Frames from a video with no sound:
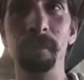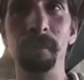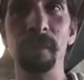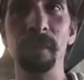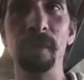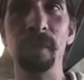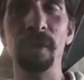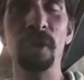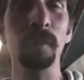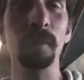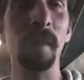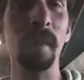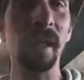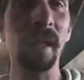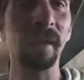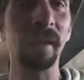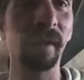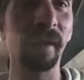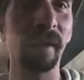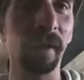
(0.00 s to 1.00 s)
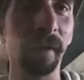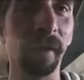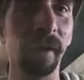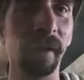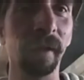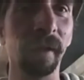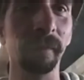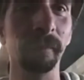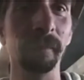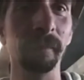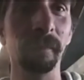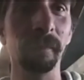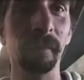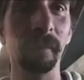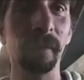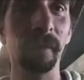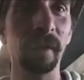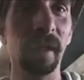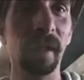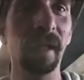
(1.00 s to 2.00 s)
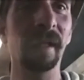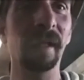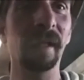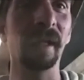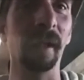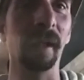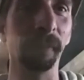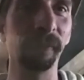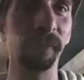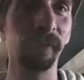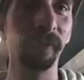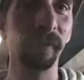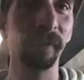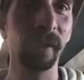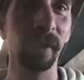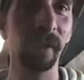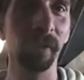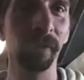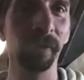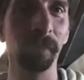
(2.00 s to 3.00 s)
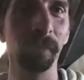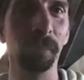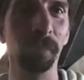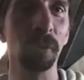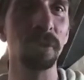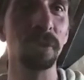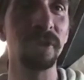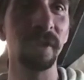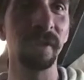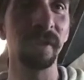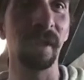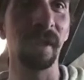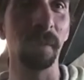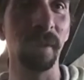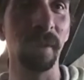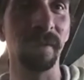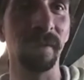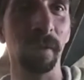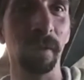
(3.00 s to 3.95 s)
humanitarian hiccups, you know, the bullshit that we deal